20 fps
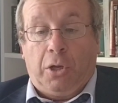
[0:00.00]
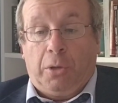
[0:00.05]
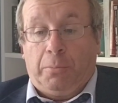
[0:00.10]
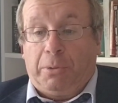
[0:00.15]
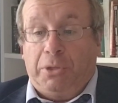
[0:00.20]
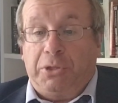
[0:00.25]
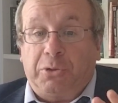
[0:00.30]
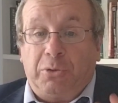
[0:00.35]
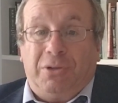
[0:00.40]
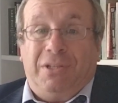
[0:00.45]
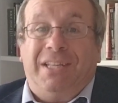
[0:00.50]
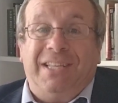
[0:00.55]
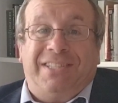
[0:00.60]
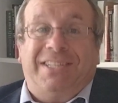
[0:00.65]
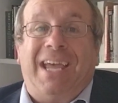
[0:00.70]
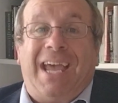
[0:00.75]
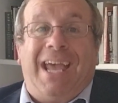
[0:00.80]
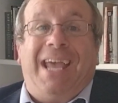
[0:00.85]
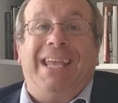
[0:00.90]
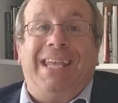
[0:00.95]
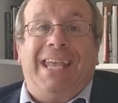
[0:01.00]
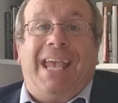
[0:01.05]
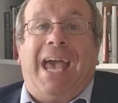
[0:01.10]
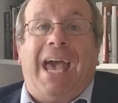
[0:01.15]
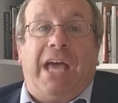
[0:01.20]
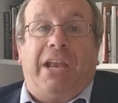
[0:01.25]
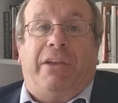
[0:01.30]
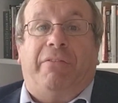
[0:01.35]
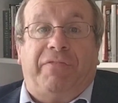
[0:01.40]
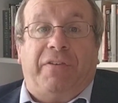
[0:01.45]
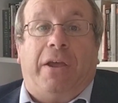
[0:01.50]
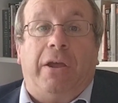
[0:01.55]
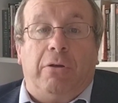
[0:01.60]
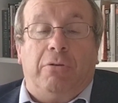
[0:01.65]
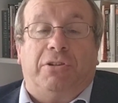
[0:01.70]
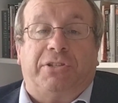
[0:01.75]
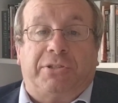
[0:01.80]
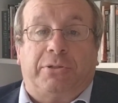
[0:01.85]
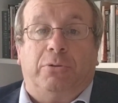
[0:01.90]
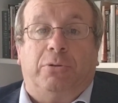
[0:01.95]
But during the day, he had
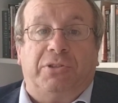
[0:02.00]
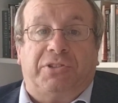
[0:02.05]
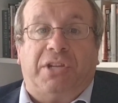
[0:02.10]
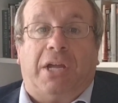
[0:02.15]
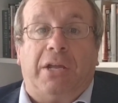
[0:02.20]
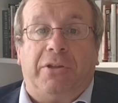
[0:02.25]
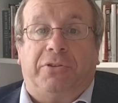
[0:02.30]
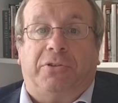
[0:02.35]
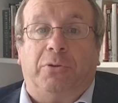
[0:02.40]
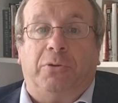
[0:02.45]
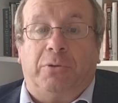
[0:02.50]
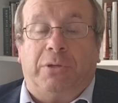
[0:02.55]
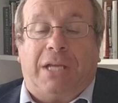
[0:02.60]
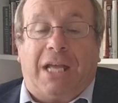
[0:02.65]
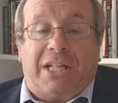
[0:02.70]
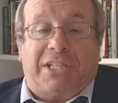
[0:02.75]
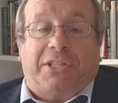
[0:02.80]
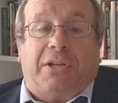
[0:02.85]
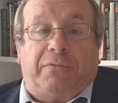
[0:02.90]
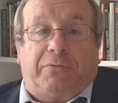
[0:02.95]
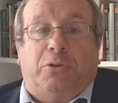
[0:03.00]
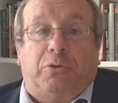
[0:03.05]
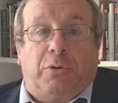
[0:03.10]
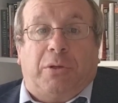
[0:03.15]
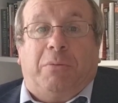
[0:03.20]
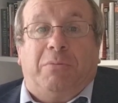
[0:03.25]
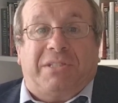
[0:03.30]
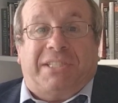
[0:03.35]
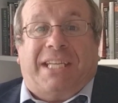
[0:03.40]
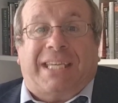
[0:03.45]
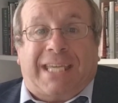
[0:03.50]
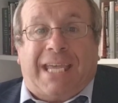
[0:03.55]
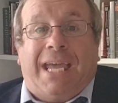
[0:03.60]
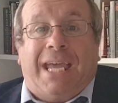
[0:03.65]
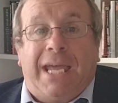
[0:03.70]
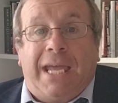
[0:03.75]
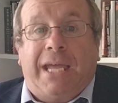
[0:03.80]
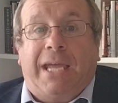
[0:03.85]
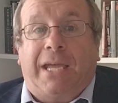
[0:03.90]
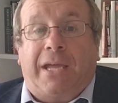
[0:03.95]
affairs to attend to. He had stuff to do. He was the
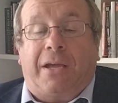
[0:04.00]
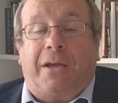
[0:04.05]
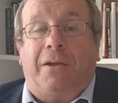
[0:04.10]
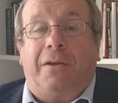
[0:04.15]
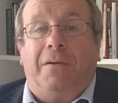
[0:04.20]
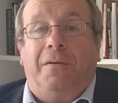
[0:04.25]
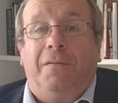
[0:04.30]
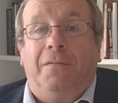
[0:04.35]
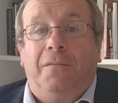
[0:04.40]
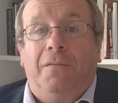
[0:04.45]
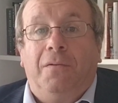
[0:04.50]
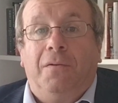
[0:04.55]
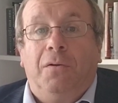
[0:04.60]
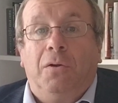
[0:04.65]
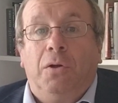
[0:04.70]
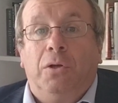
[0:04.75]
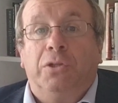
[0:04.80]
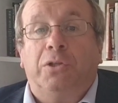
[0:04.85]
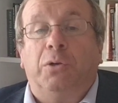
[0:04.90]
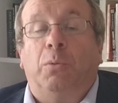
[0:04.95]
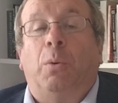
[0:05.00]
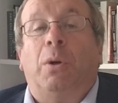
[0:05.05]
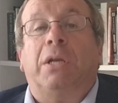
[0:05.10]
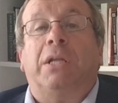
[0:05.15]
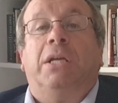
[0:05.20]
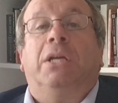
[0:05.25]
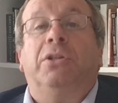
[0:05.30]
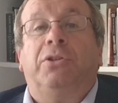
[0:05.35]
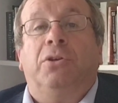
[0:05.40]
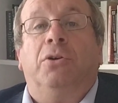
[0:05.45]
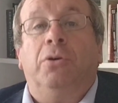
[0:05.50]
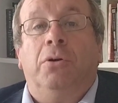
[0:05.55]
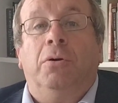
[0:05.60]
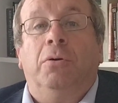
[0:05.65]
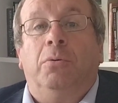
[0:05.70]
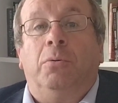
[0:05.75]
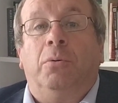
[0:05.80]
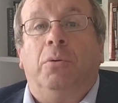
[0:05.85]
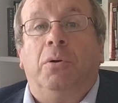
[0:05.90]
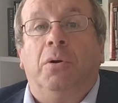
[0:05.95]
king. So what did he
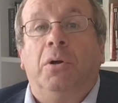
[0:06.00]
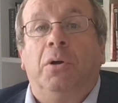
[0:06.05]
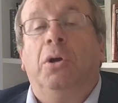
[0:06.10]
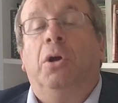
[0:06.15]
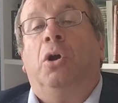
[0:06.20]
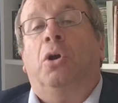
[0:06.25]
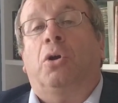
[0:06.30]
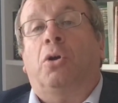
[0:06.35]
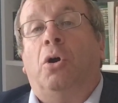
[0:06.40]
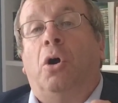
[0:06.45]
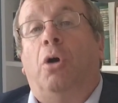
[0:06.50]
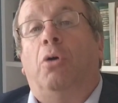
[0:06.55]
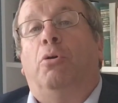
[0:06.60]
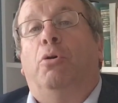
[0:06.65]
do? He